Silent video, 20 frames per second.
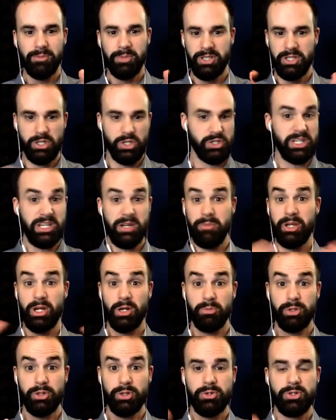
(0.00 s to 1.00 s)
but you just need a
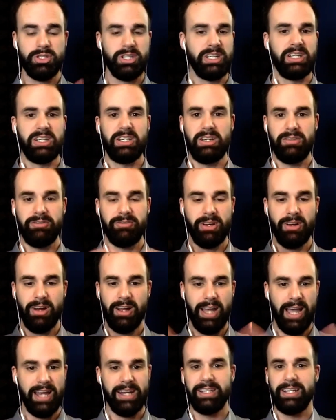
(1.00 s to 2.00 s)
bigger boost and you need to figure
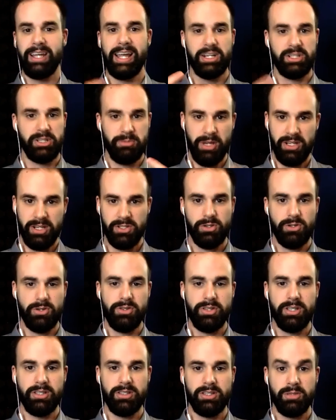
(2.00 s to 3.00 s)
out how to actually make sure
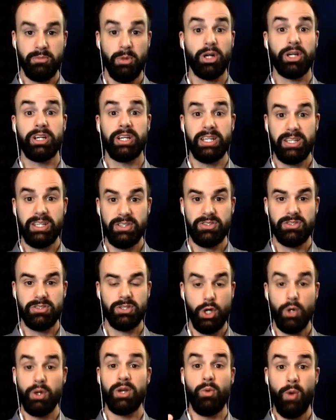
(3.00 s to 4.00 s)
that the marketing is
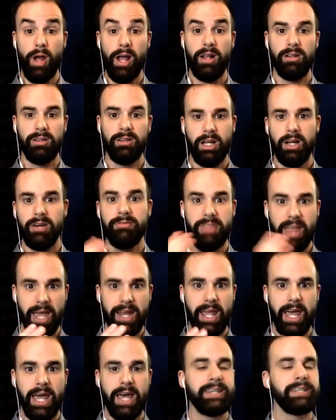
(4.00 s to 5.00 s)
going well of that
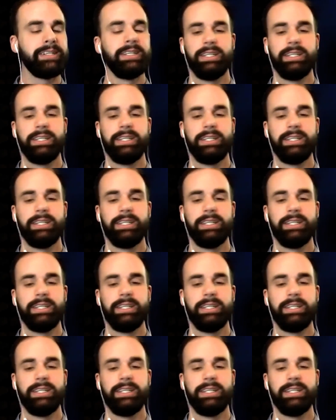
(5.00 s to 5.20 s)
ad.